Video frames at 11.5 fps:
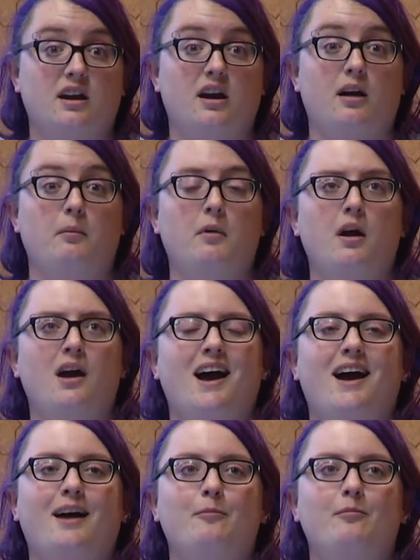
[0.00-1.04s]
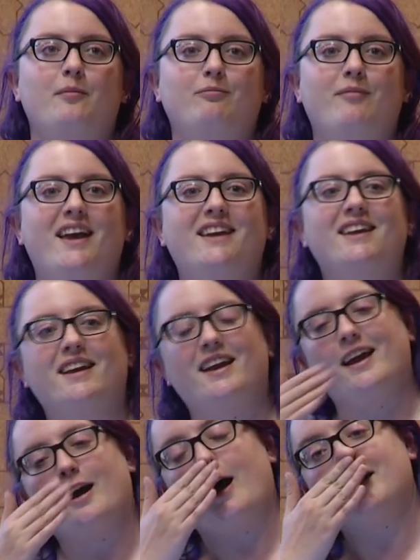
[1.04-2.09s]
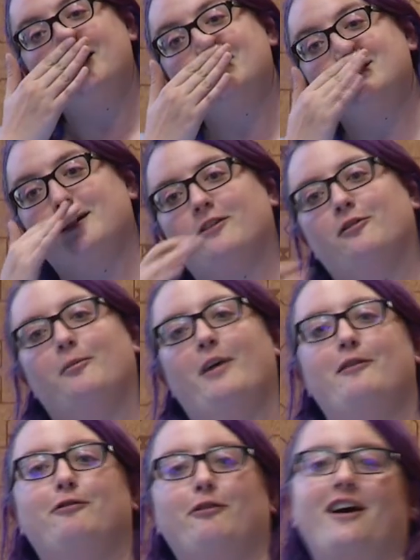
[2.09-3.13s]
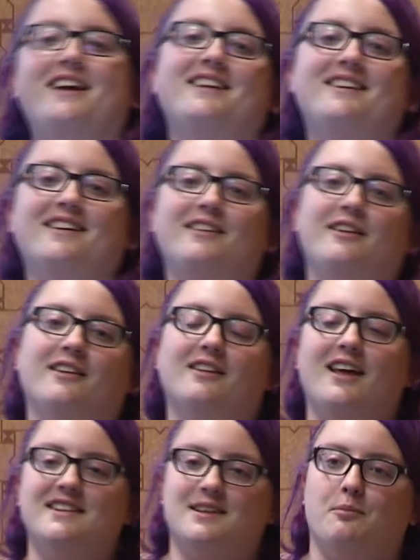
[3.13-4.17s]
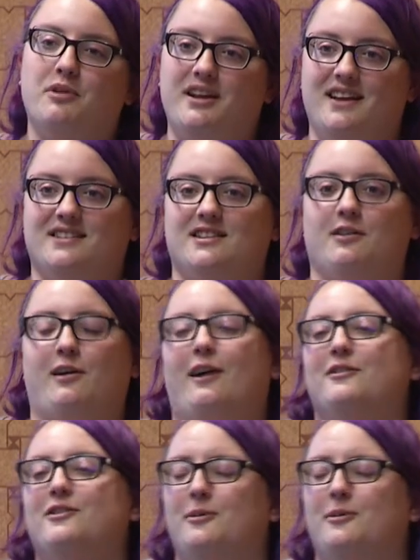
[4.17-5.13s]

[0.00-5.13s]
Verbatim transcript: Um, I'm making a hockey stick for my friend that lights up when he hits the ground,